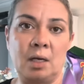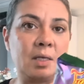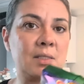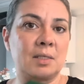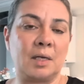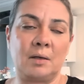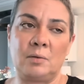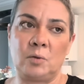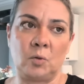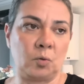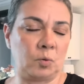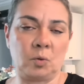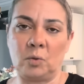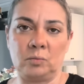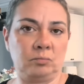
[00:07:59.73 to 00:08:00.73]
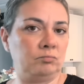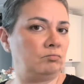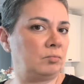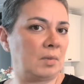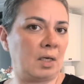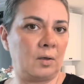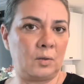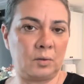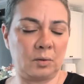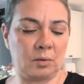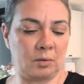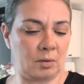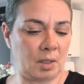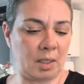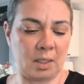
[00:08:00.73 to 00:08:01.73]
It's like a toston, like a,
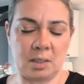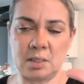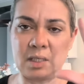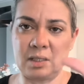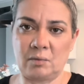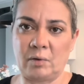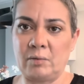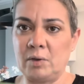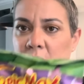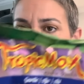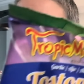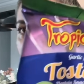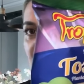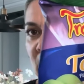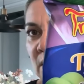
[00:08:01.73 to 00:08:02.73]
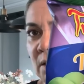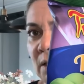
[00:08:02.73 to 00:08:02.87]
and it tastes very garlicky and